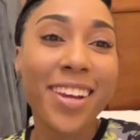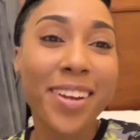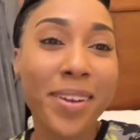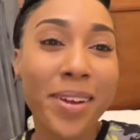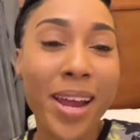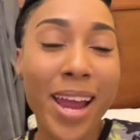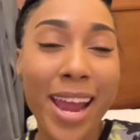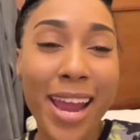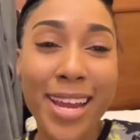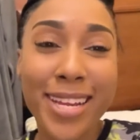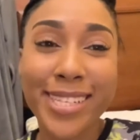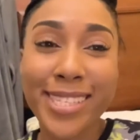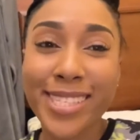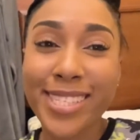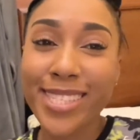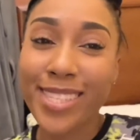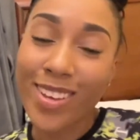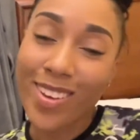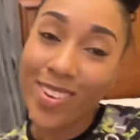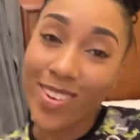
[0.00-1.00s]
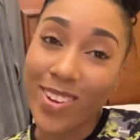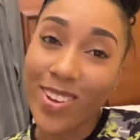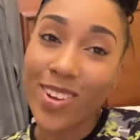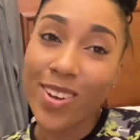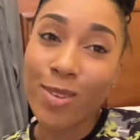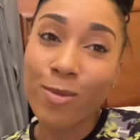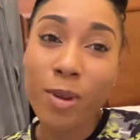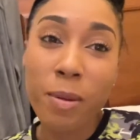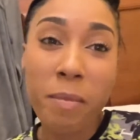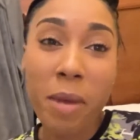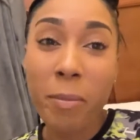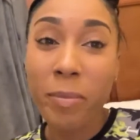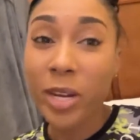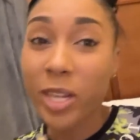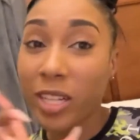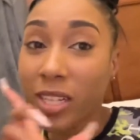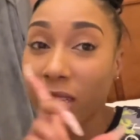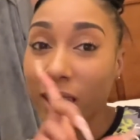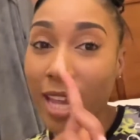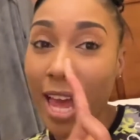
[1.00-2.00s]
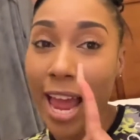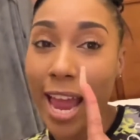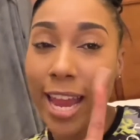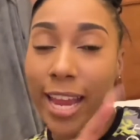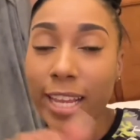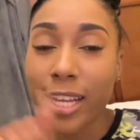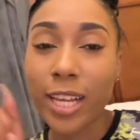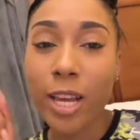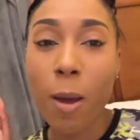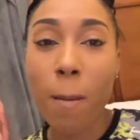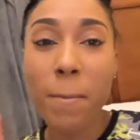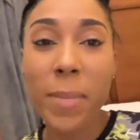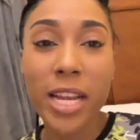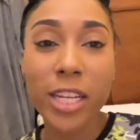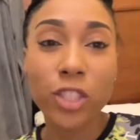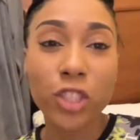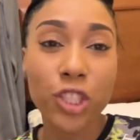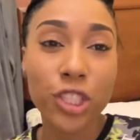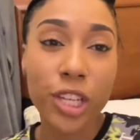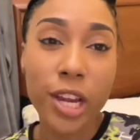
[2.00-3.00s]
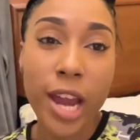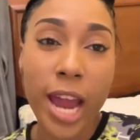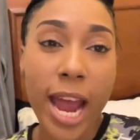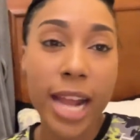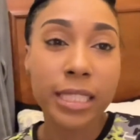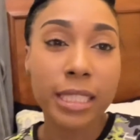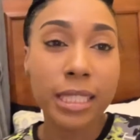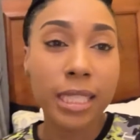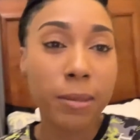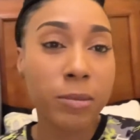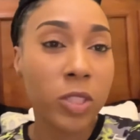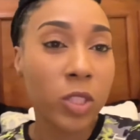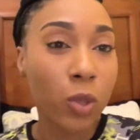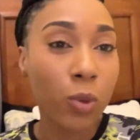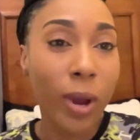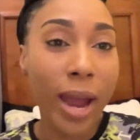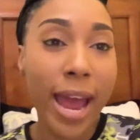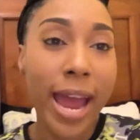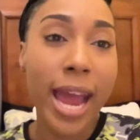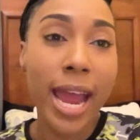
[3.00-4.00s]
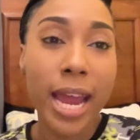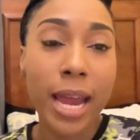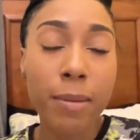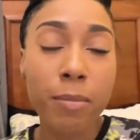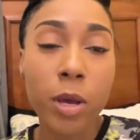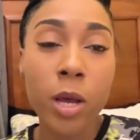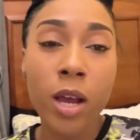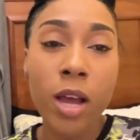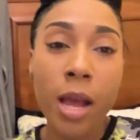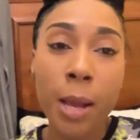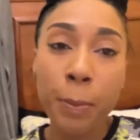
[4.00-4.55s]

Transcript: Right, so remember to like, comment, share, and subscribe.